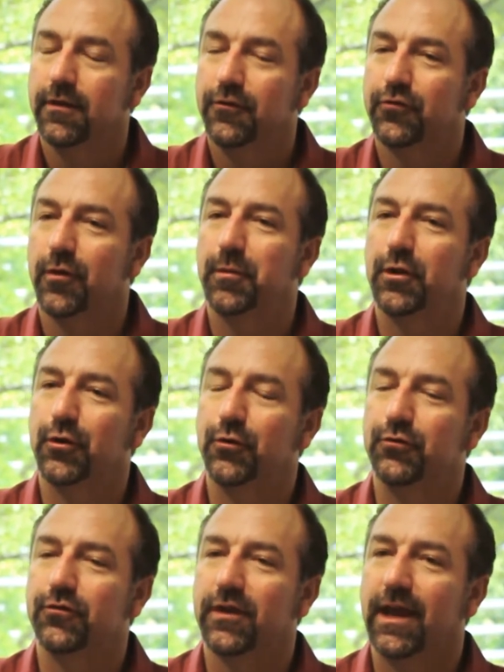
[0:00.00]
Some of
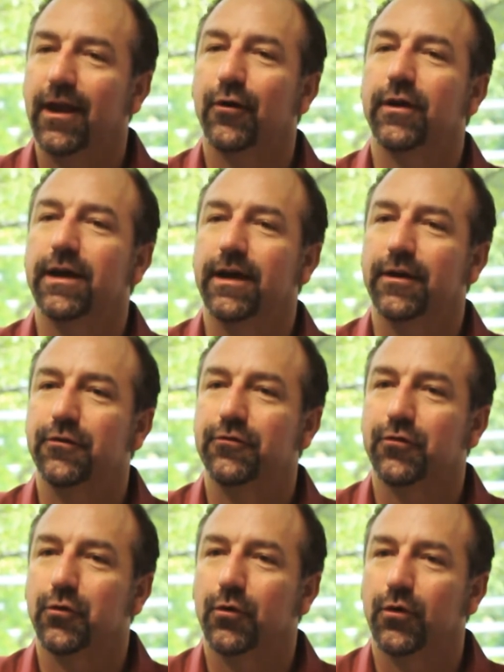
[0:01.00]
those
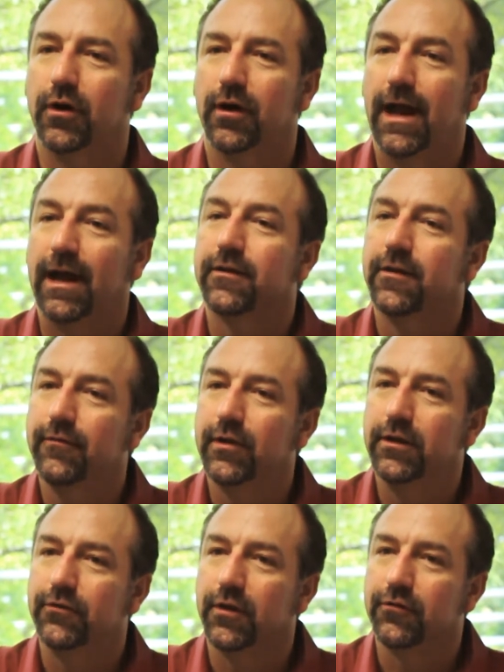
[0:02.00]
areas or
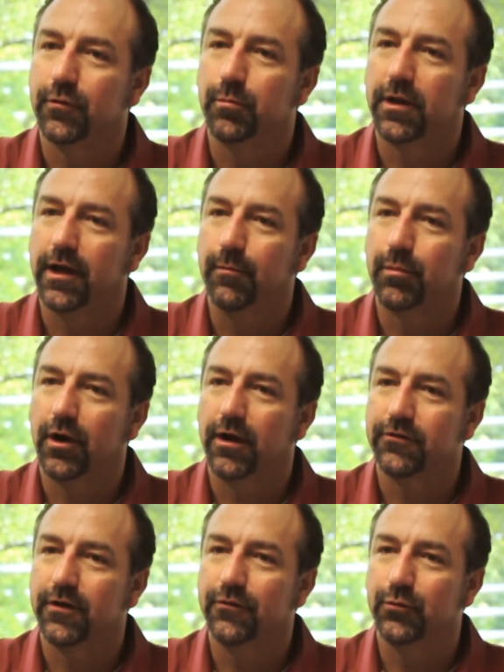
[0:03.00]
activities in the supply
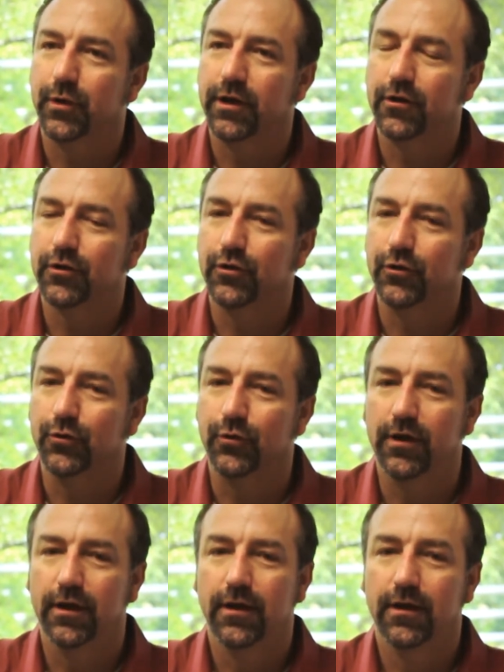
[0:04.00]
process would
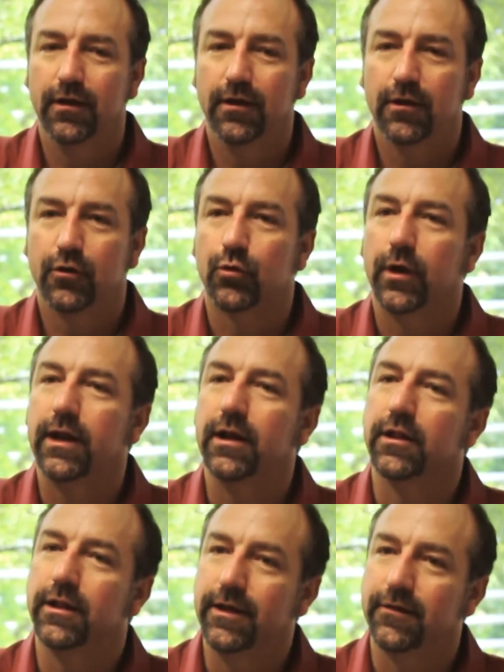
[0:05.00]
include creating
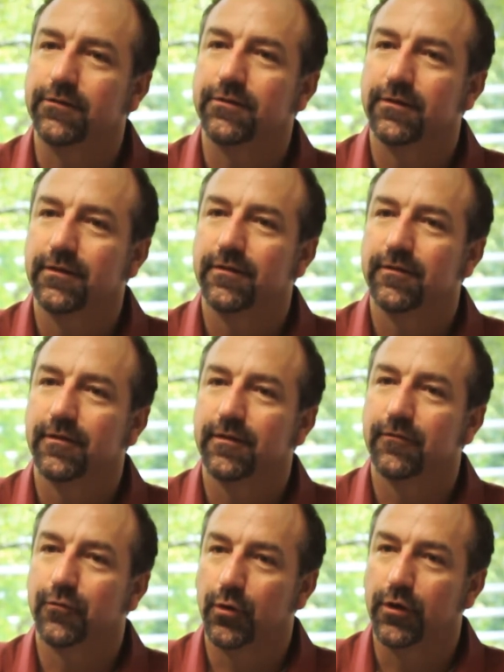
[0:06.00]
a list
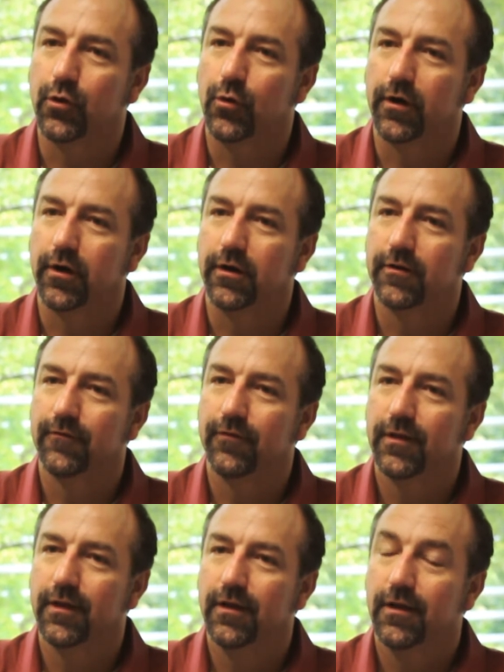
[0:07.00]
for the order,
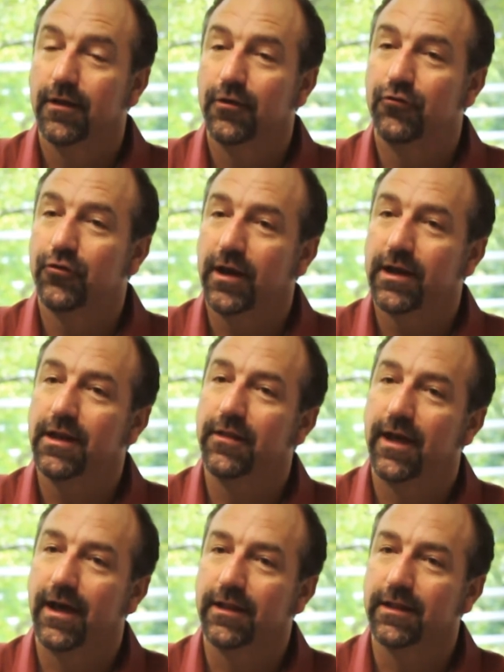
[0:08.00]
checking
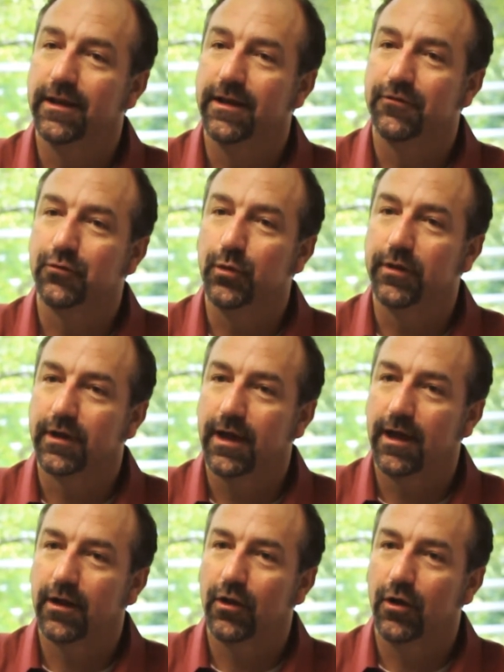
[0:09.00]
that list with
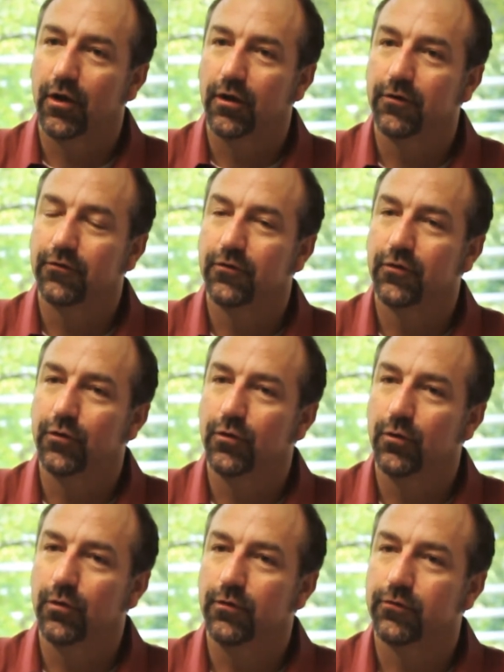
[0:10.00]
catalogs
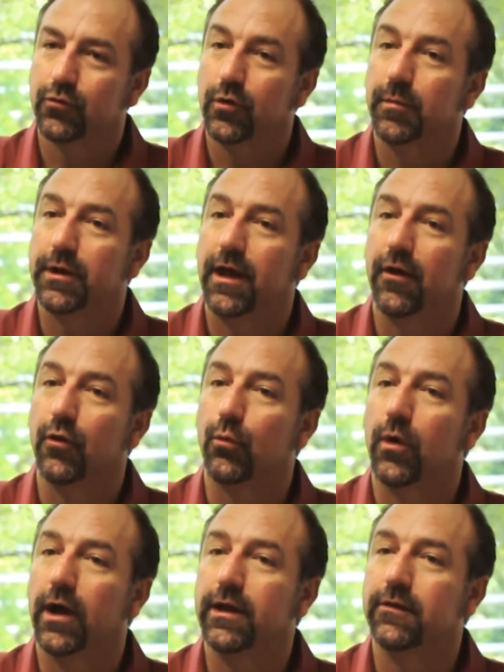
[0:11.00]
to scribble down the
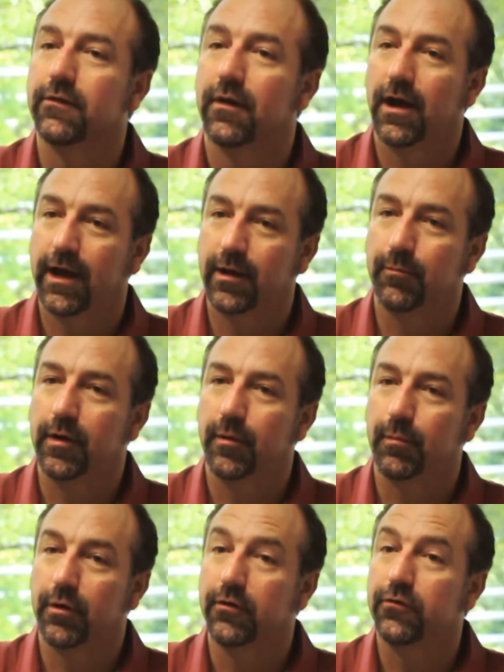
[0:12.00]
right item
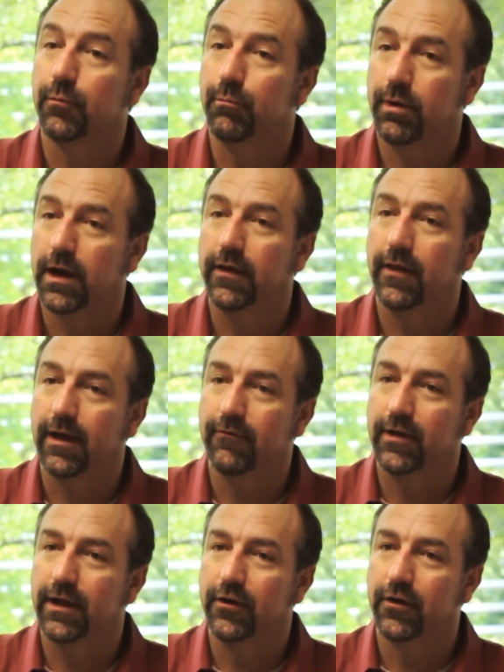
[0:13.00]
numbers by that
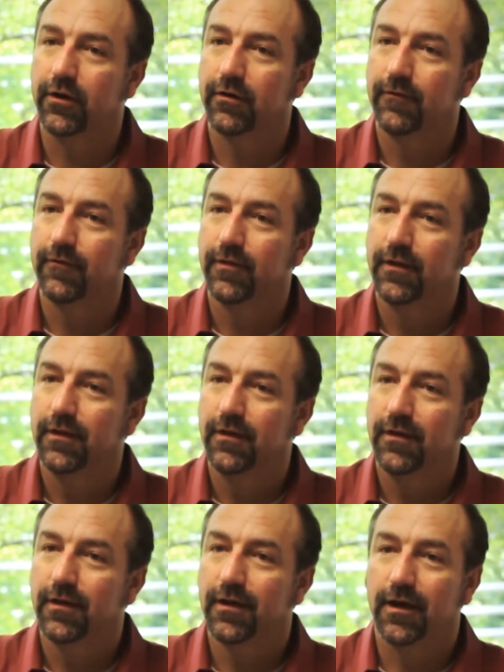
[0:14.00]
vendor.
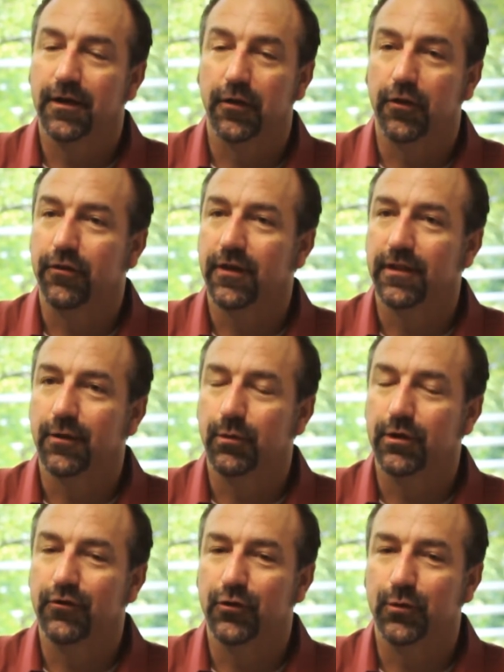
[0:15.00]
Another thing they
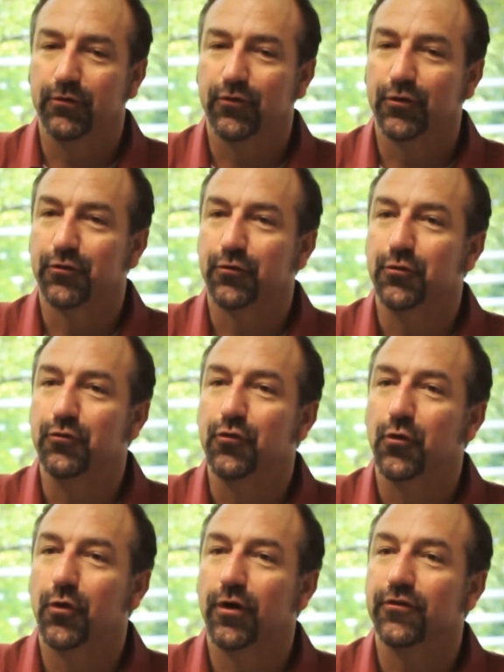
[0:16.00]
would do is look through
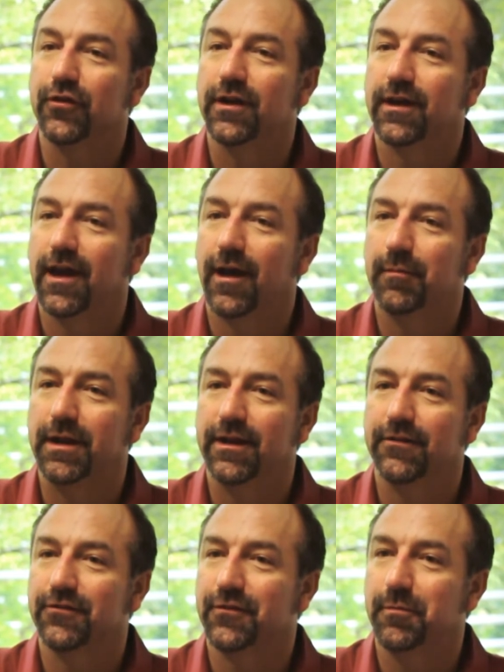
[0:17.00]
doors and
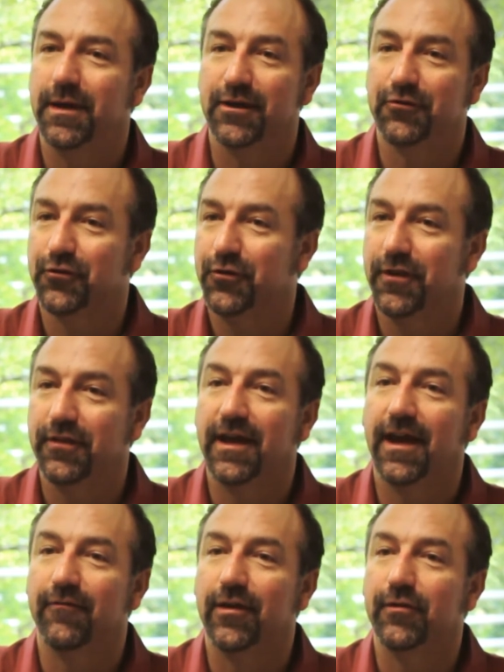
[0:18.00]
cabinets to make sure that they
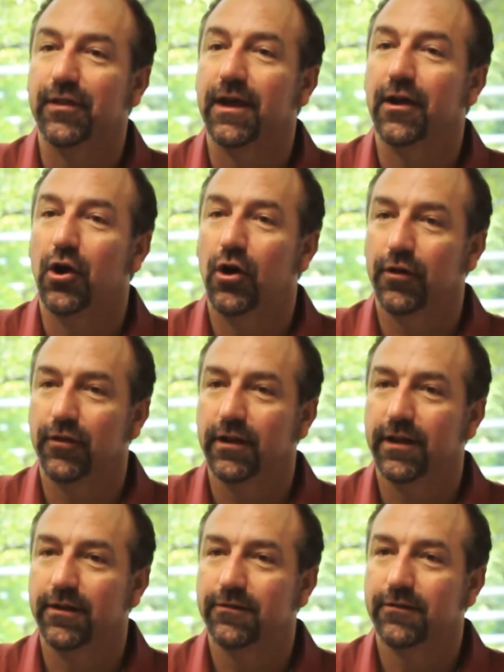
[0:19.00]
have everything on the
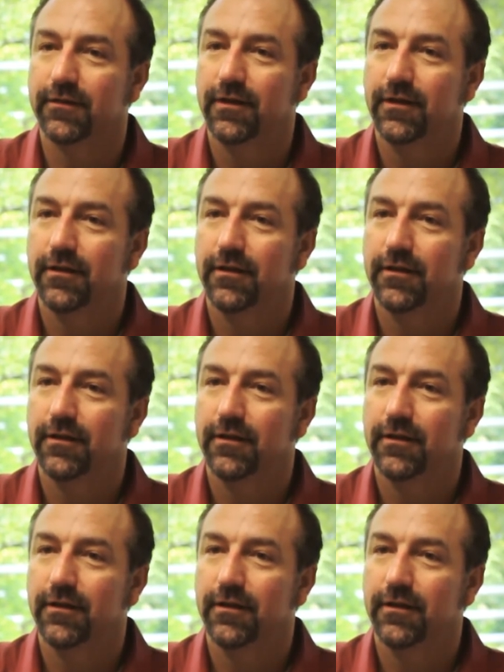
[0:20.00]
list.